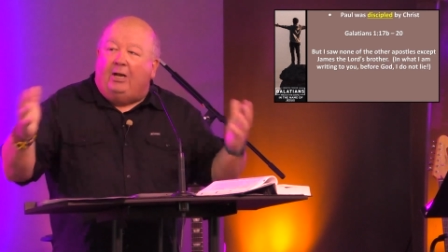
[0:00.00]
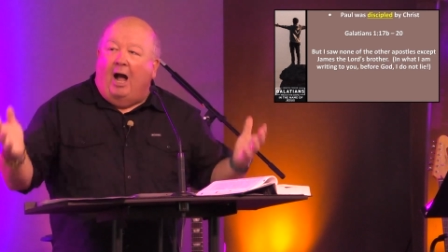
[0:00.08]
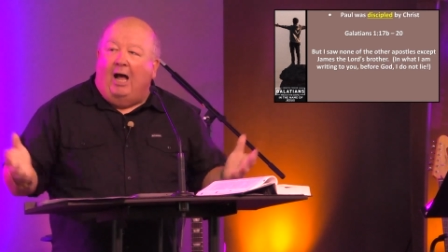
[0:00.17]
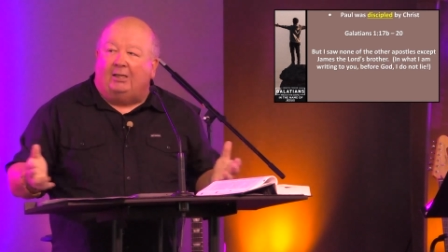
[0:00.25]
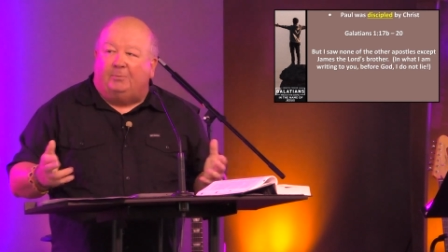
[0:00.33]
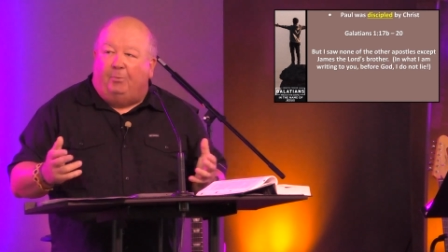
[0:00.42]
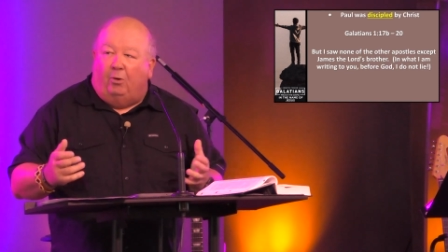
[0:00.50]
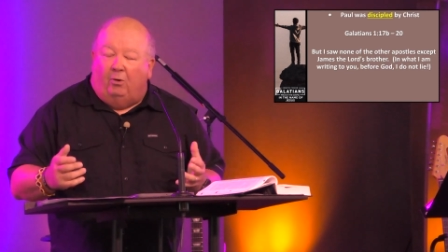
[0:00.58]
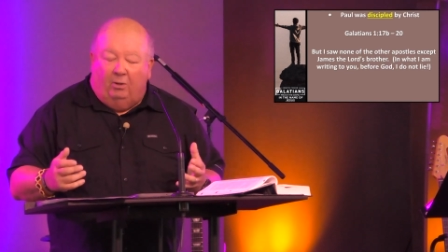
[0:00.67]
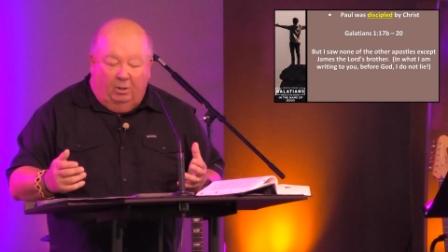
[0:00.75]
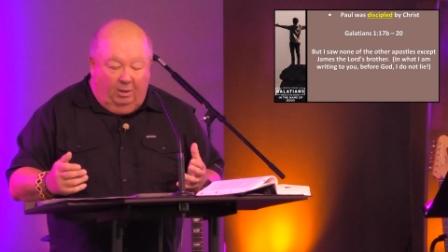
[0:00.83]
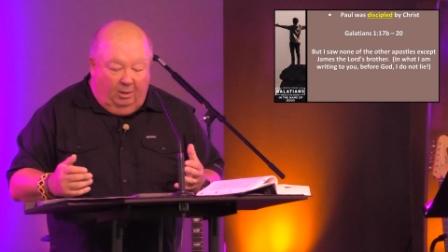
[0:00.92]
gospel
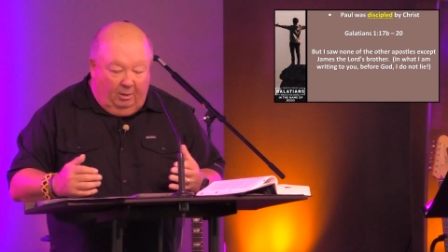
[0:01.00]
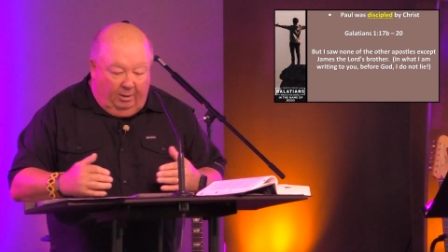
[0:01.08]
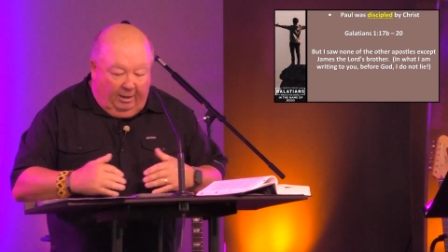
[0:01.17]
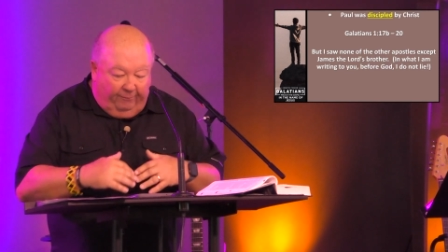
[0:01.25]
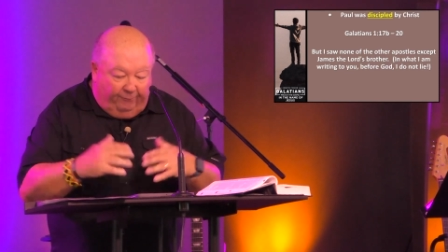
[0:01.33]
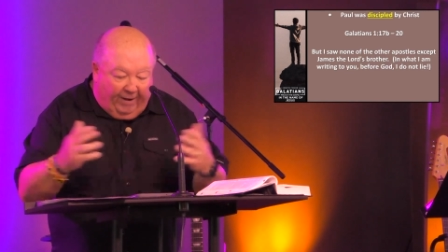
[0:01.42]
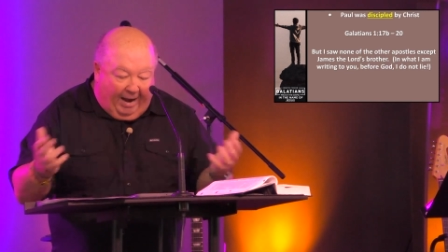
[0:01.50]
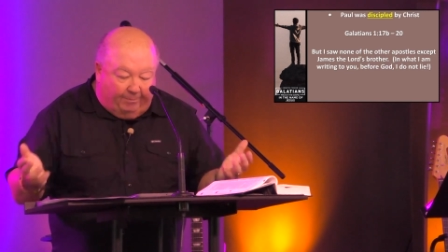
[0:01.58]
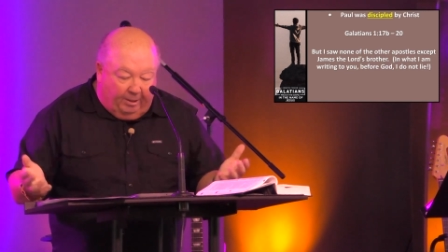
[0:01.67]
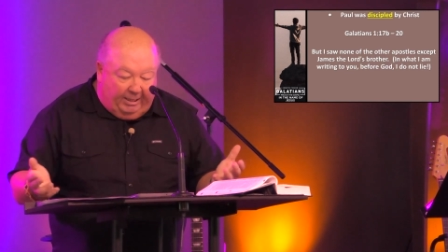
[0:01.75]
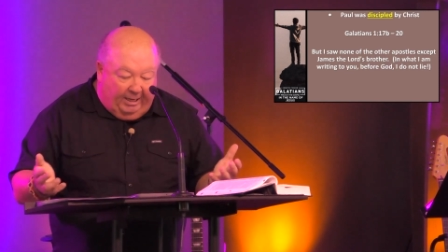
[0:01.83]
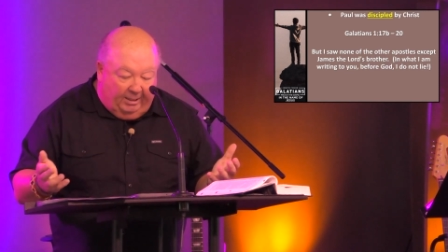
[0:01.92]
and
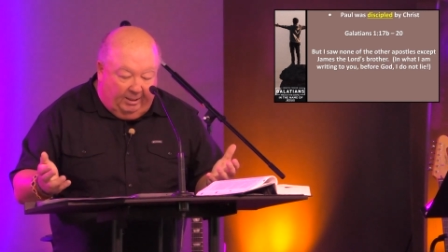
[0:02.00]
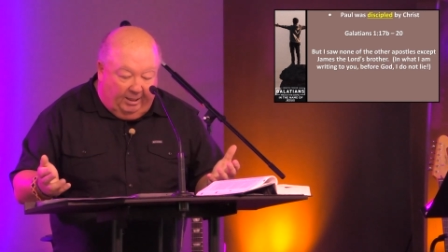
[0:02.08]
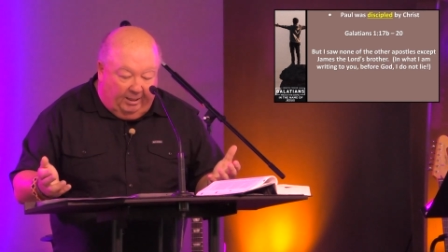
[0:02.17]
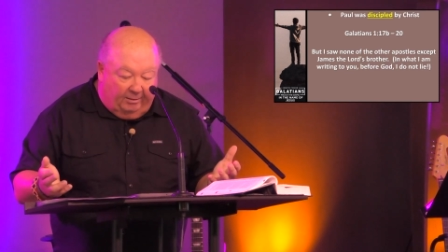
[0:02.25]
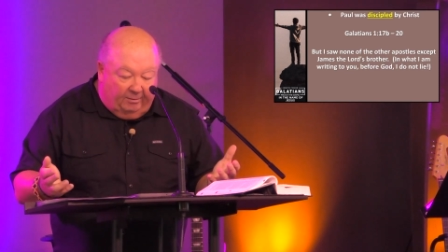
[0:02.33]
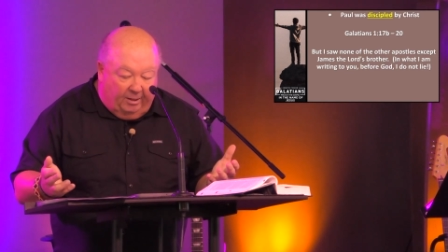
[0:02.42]
fabricating it.